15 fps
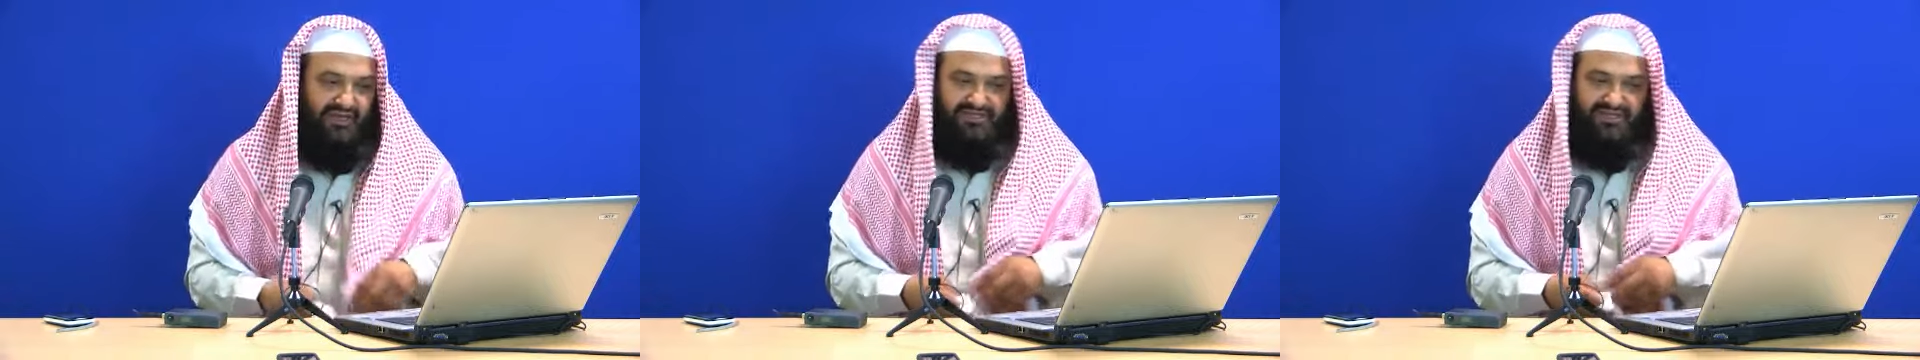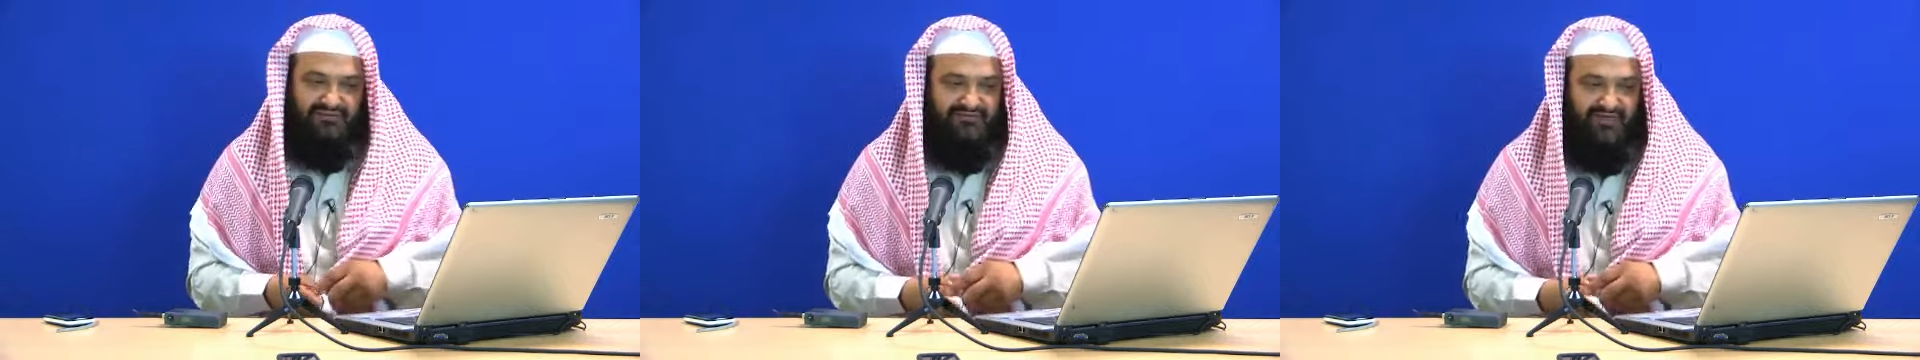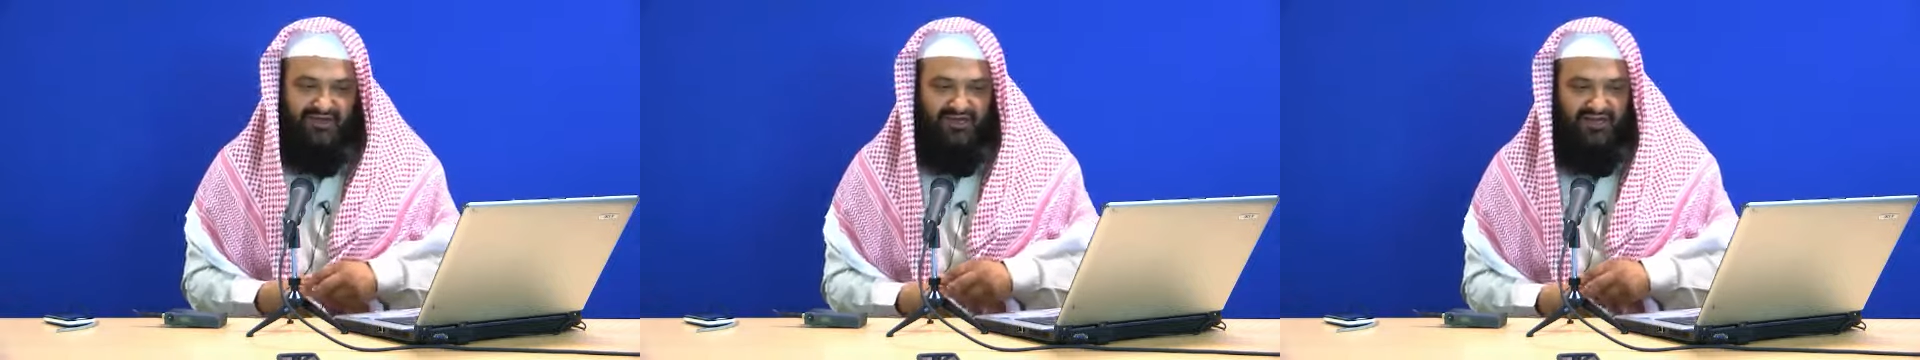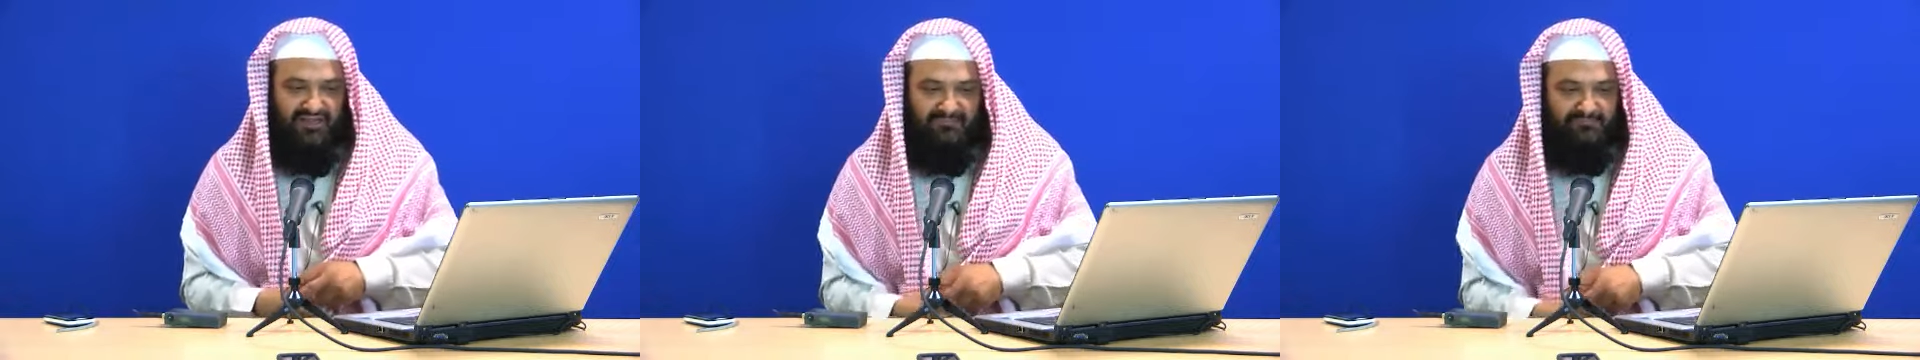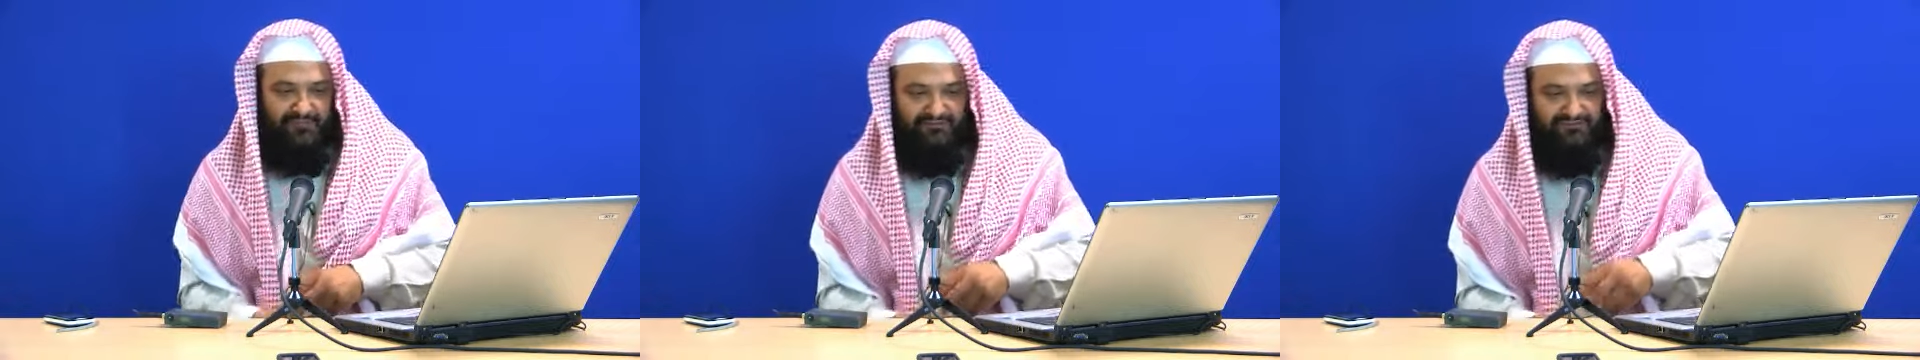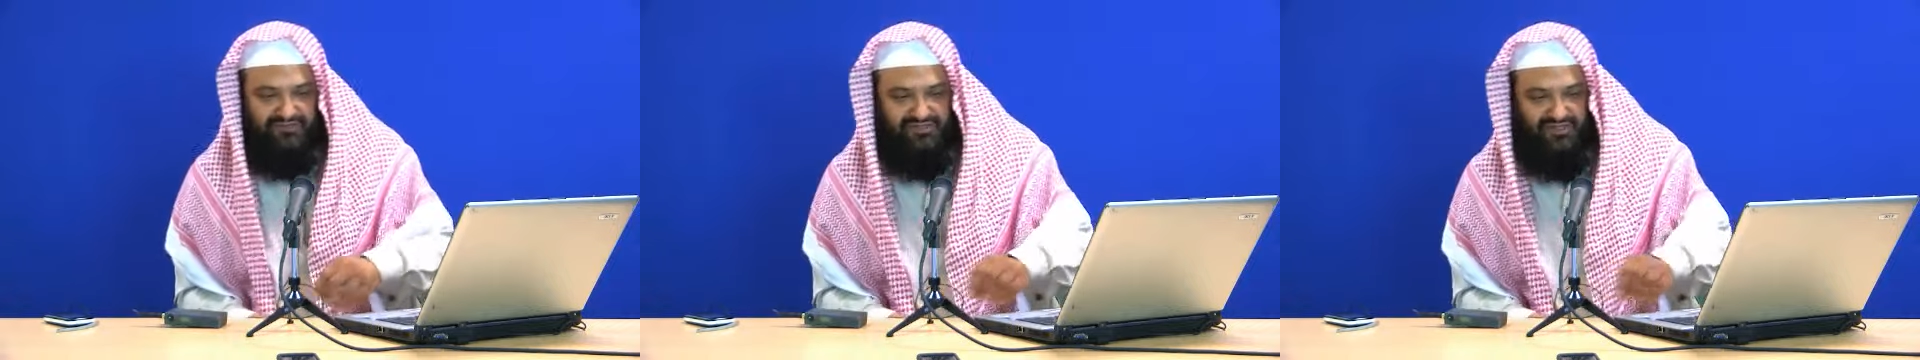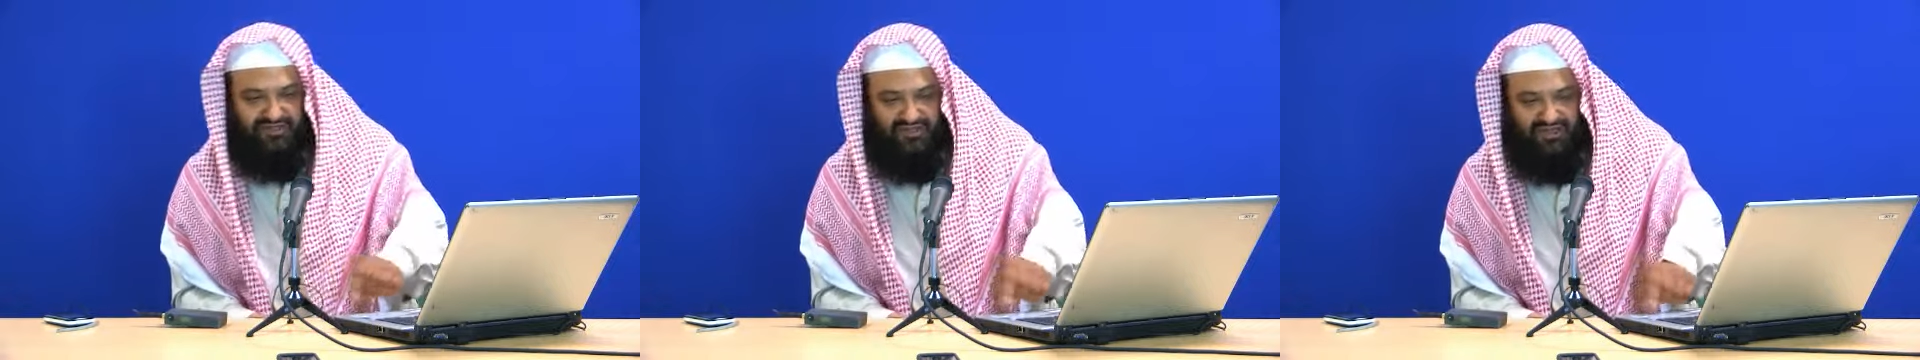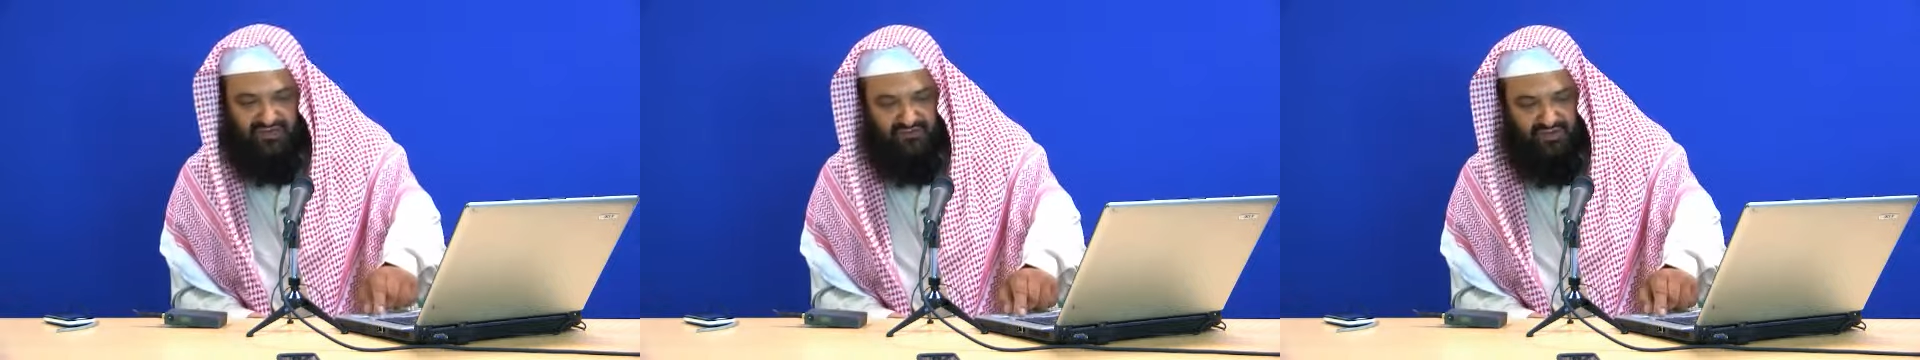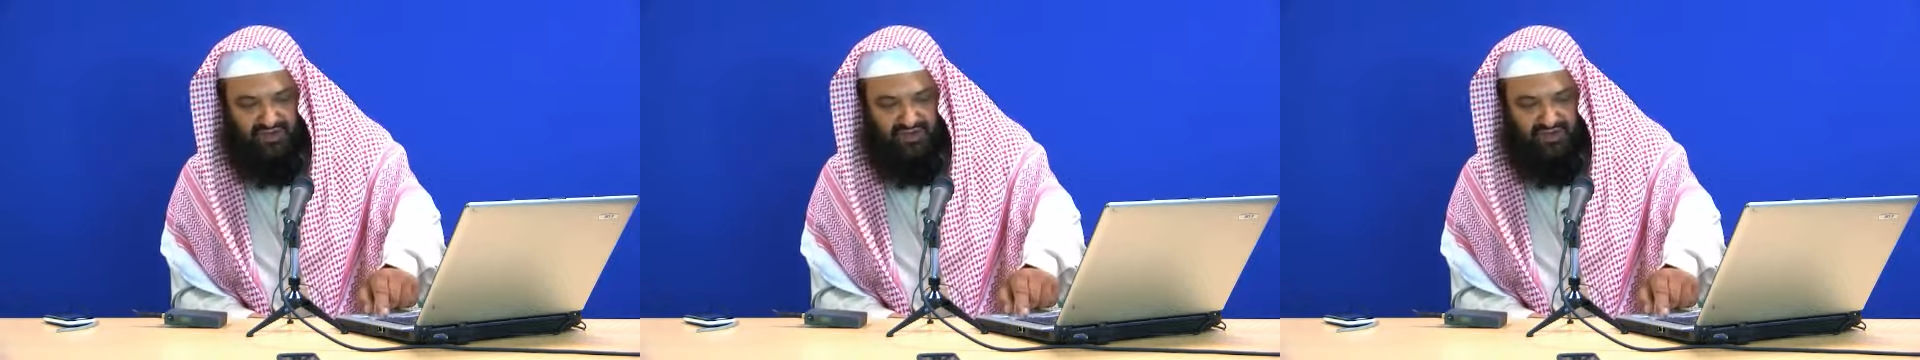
He said, verily the Prophet sallallahu